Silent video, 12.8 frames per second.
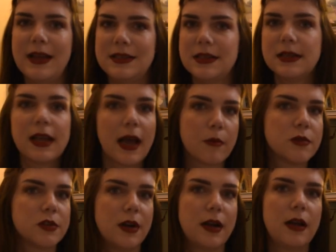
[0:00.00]
I did
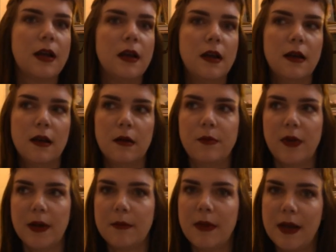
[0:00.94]
capture it,
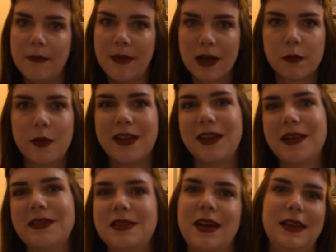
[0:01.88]
but my MacBook
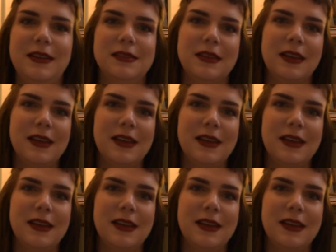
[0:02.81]
Air died